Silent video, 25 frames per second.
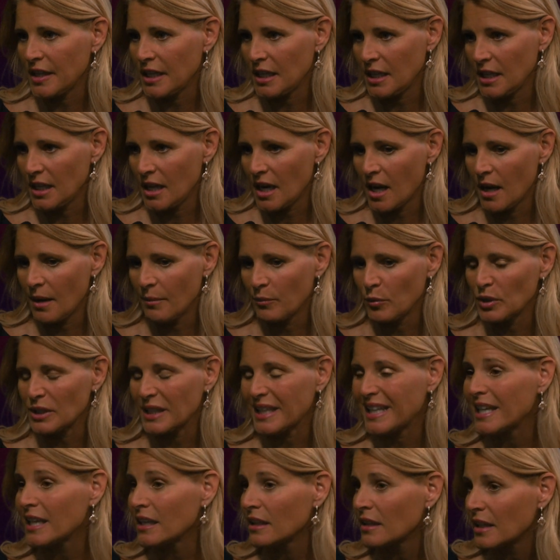the um,
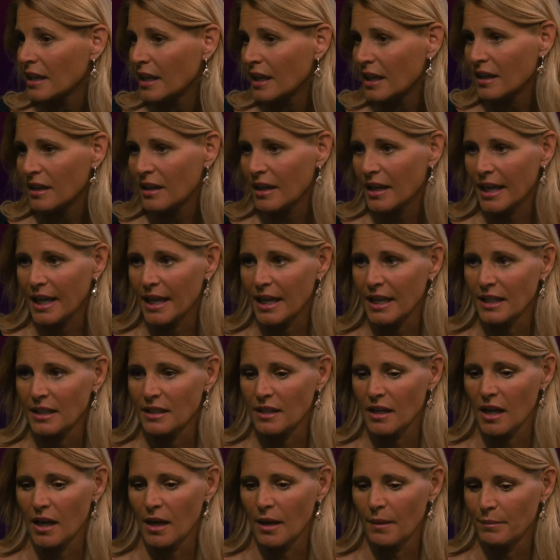with killing
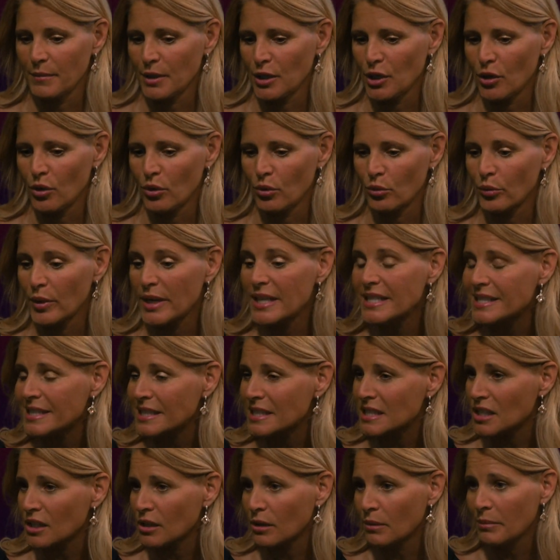and um, you know
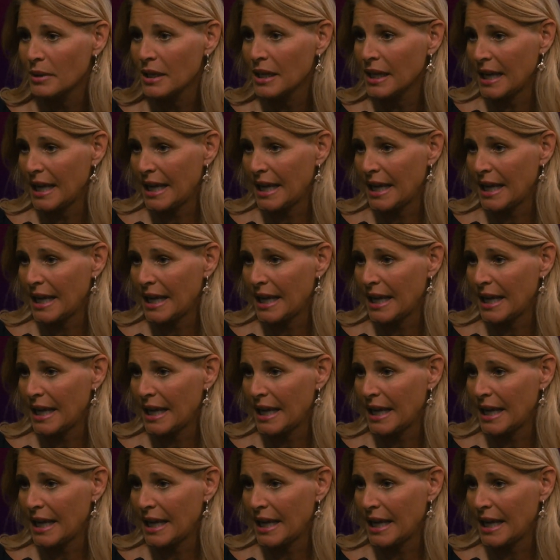racism